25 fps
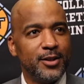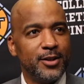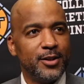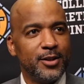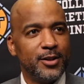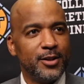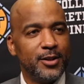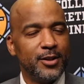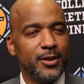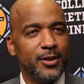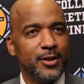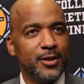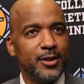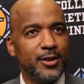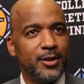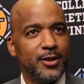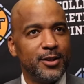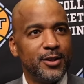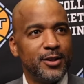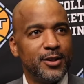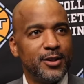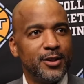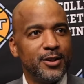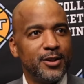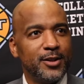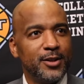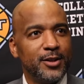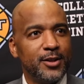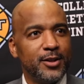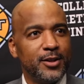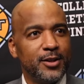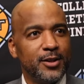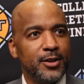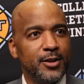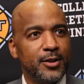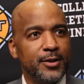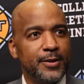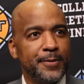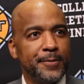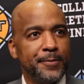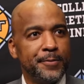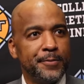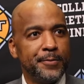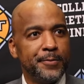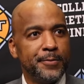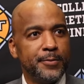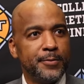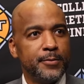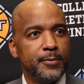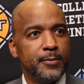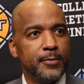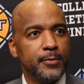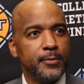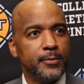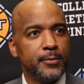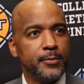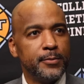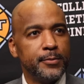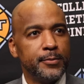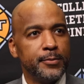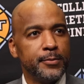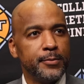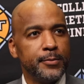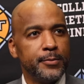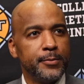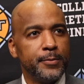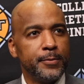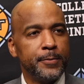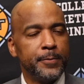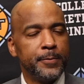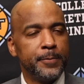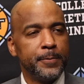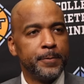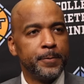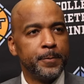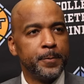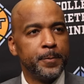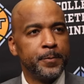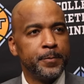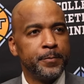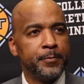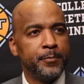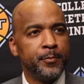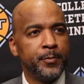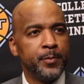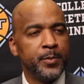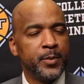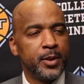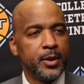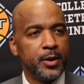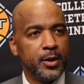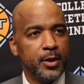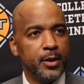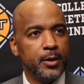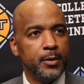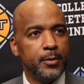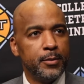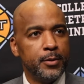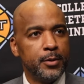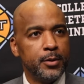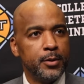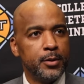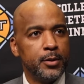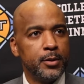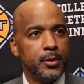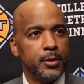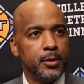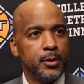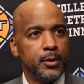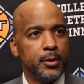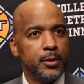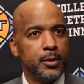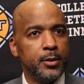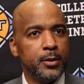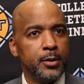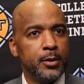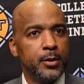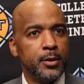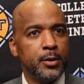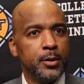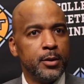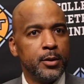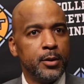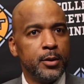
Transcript: Every run UCF made, you answered. How proud are your guys of that?